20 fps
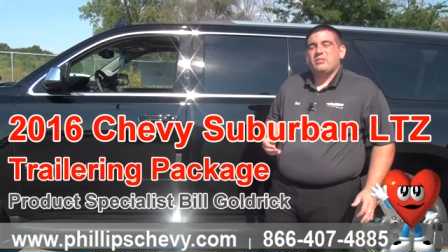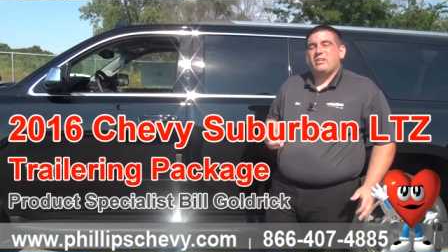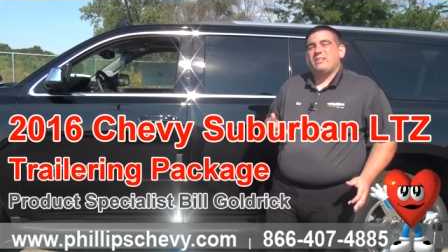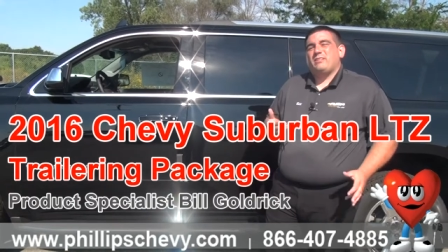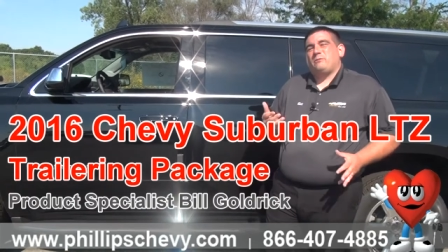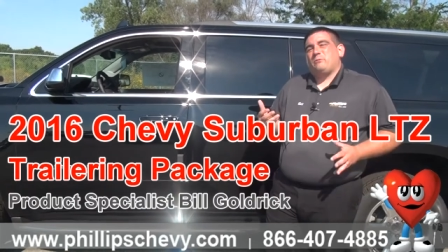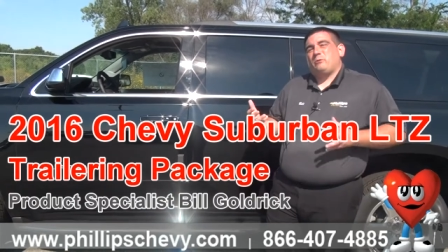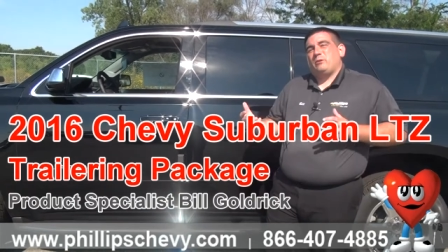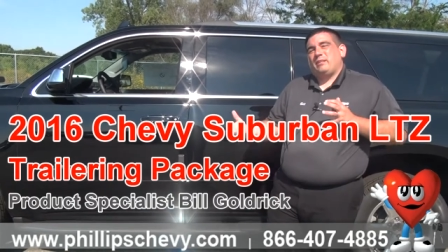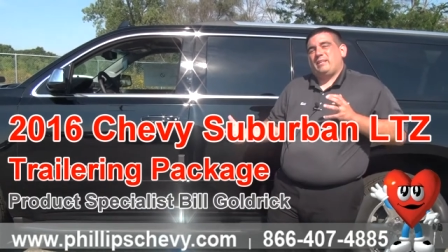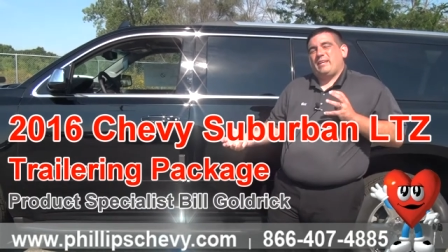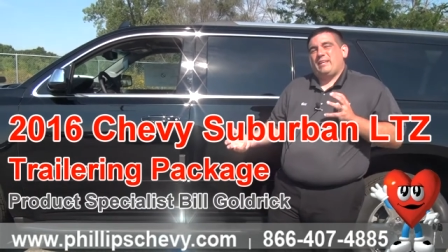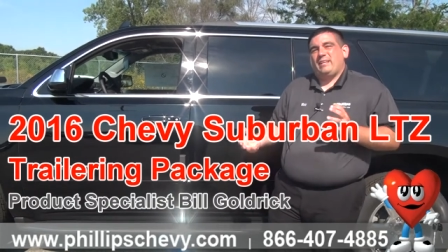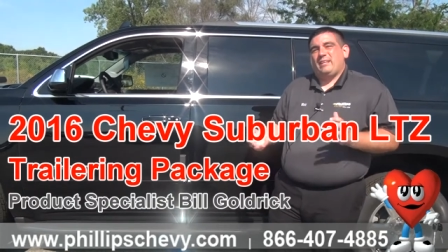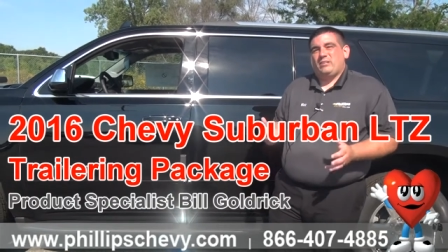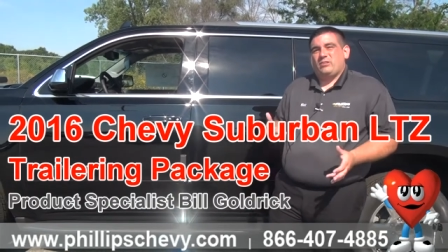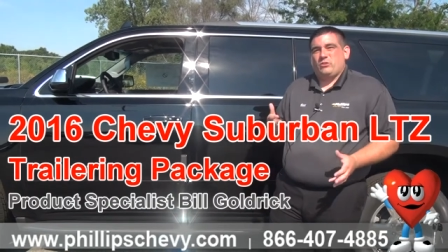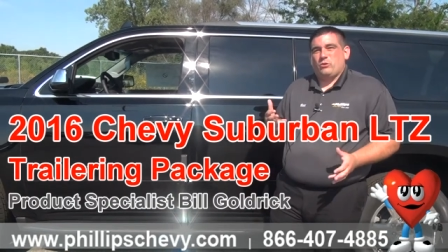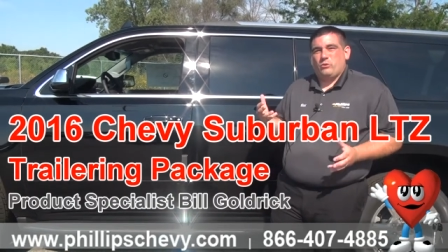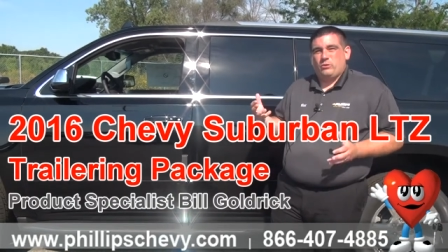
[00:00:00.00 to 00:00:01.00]
and I just want to kind
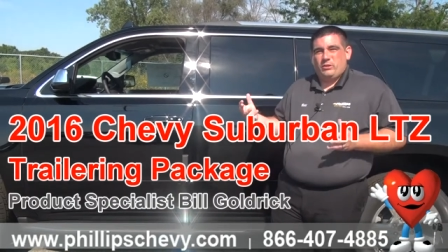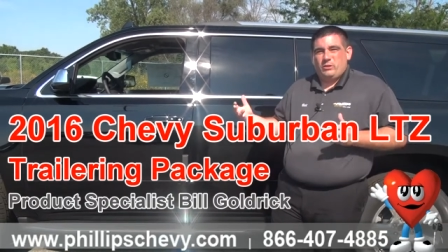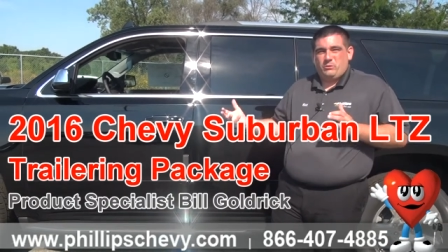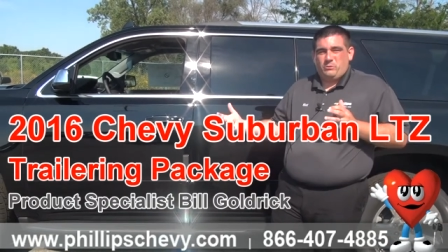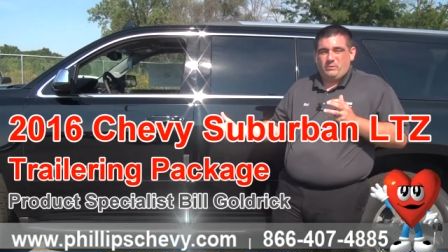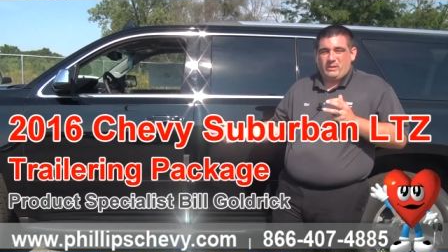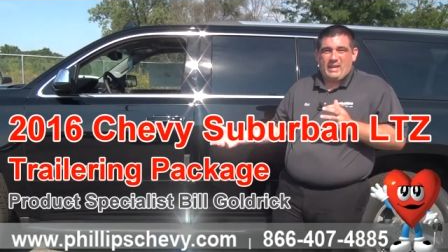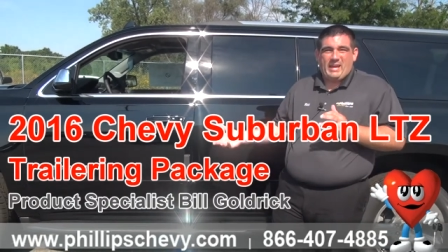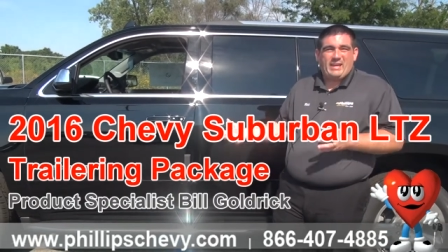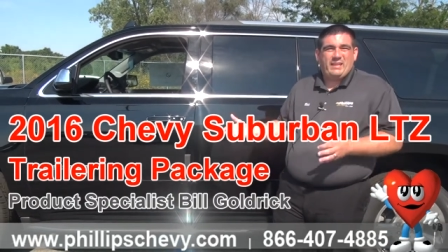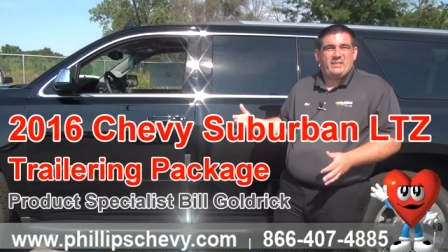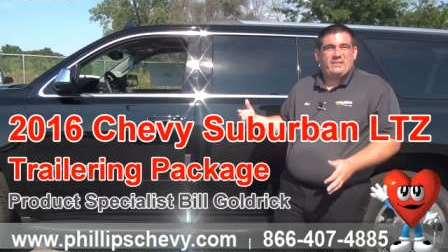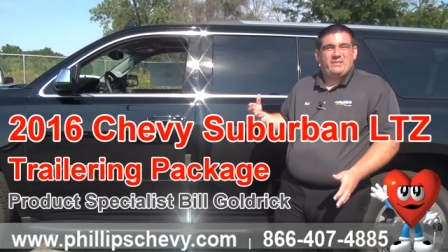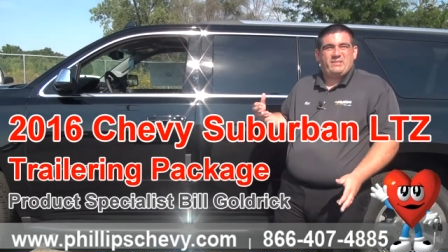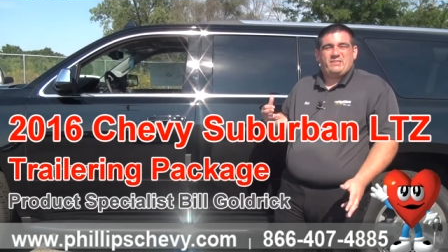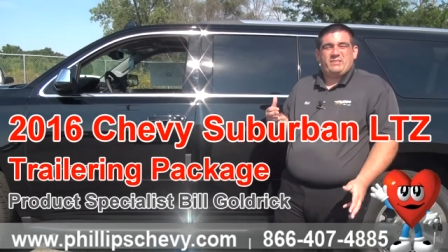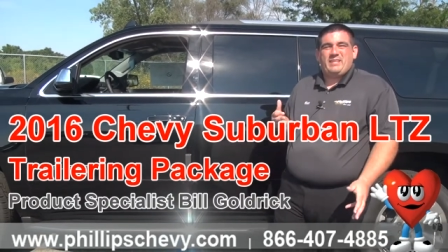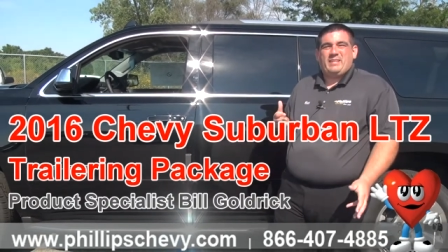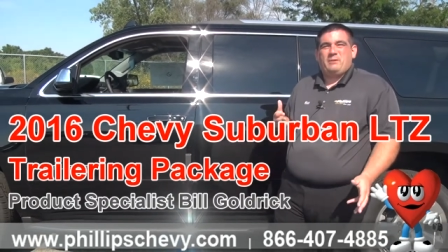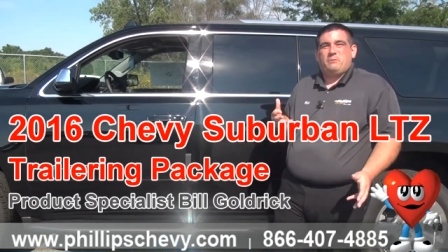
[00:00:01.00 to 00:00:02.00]
of show you that and
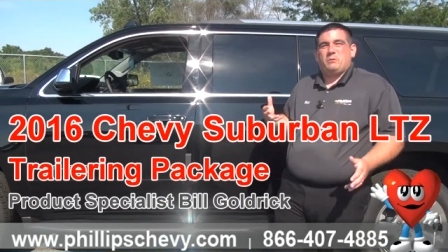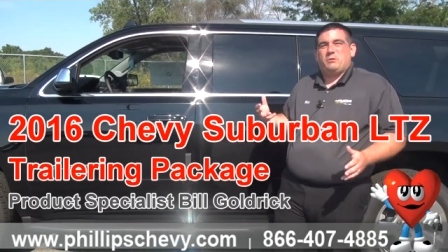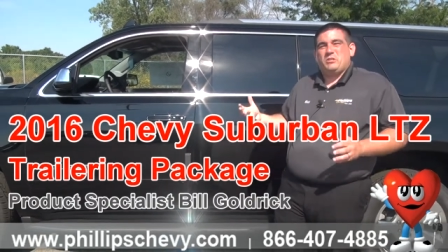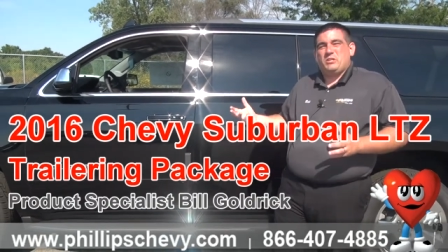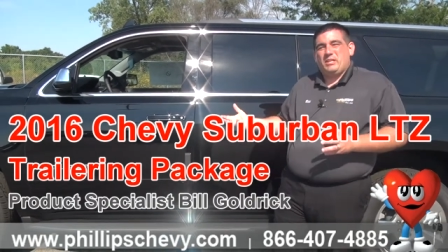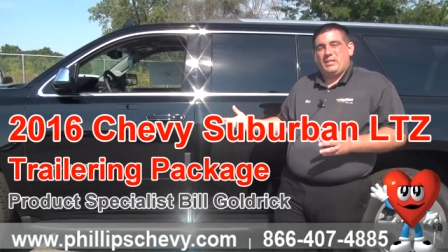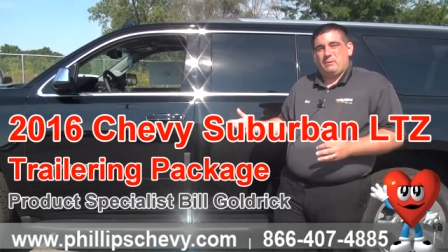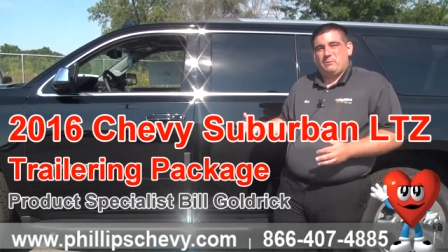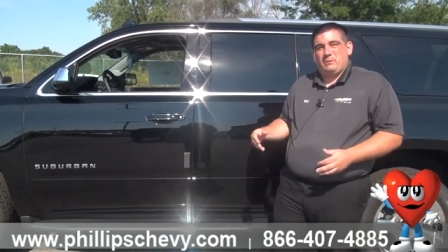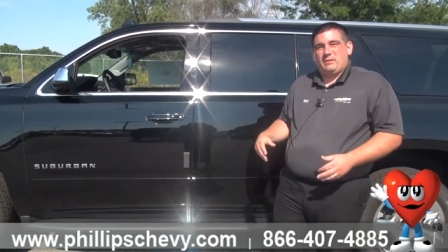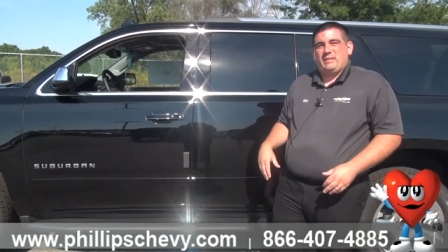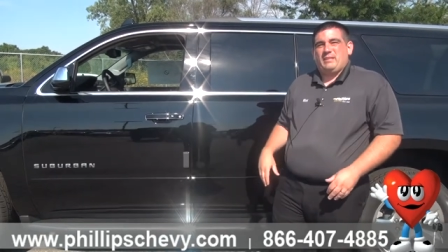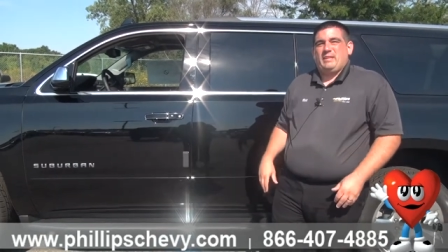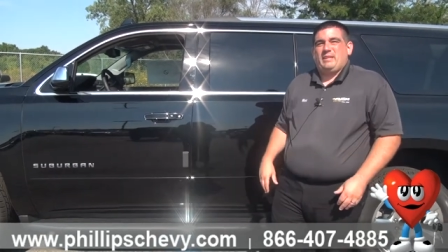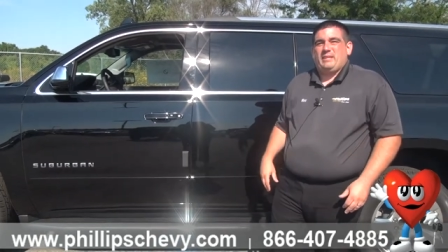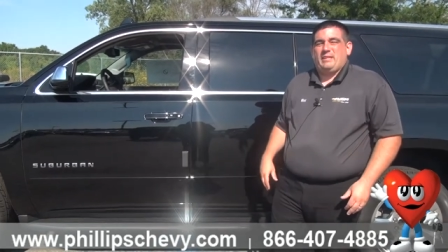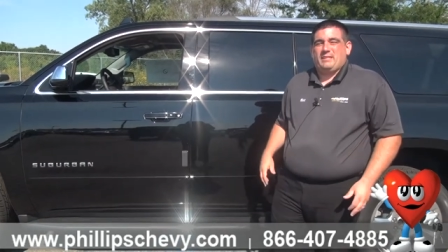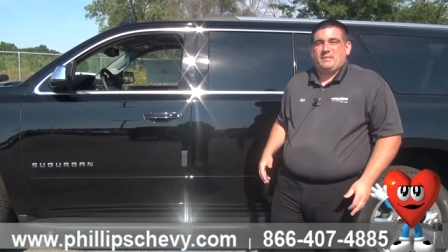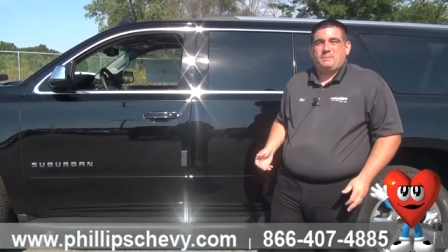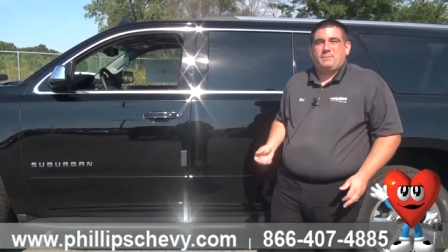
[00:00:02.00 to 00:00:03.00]
see what you get with
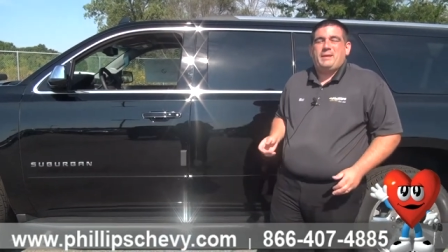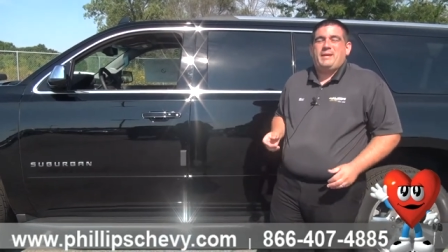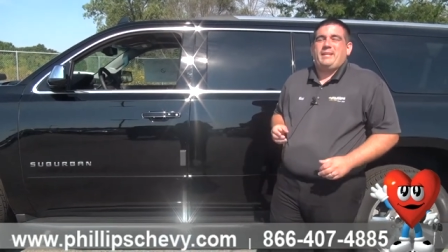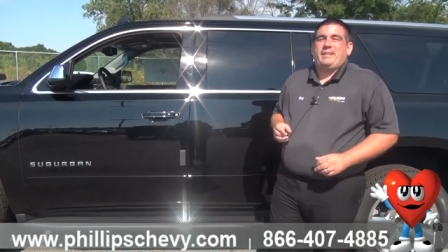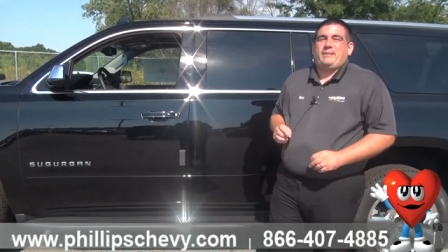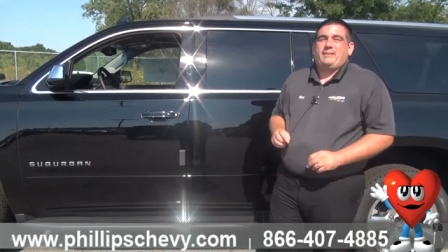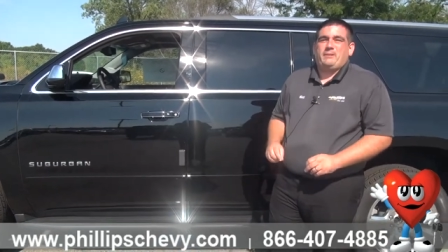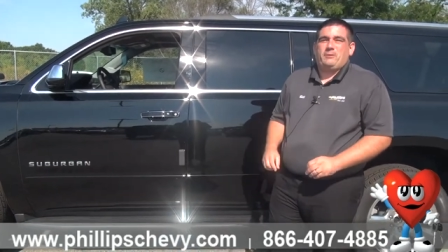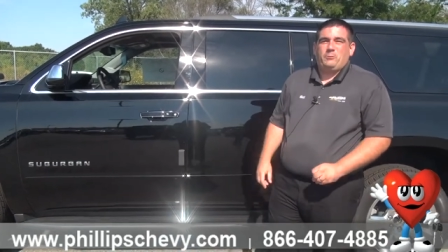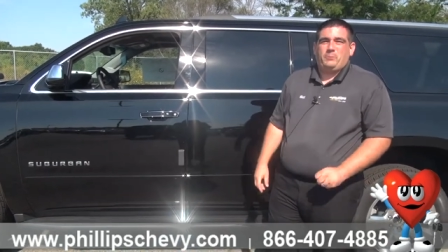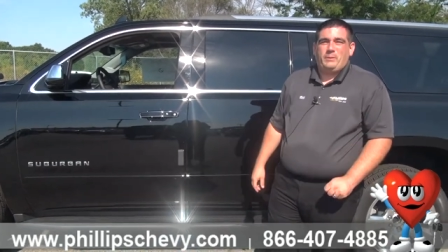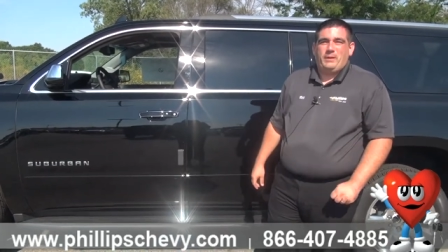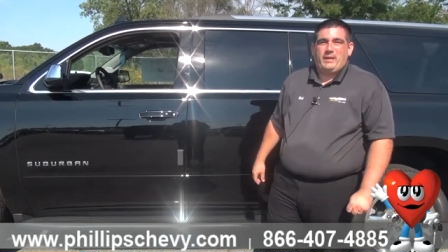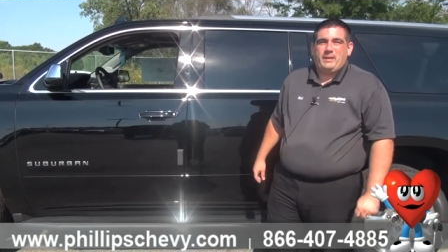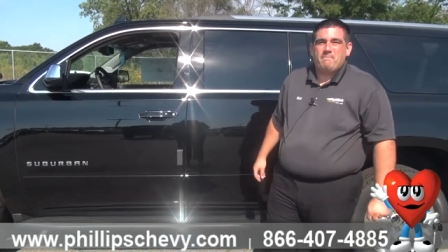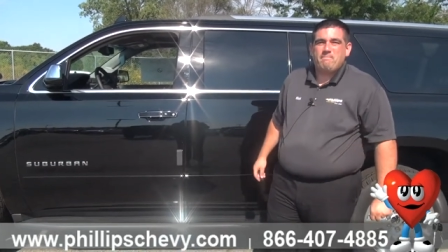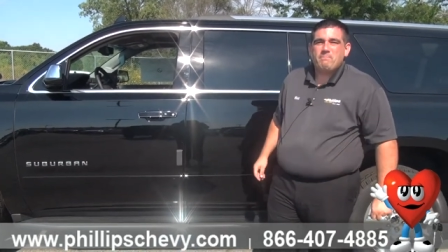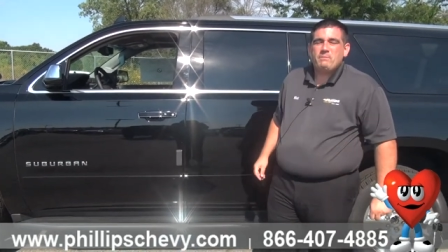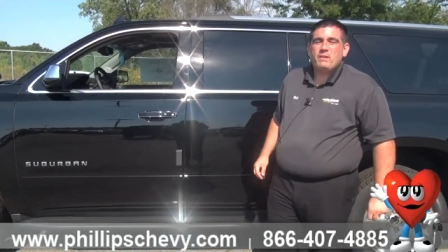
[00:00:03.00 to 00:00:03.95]
it and explain it a little bit.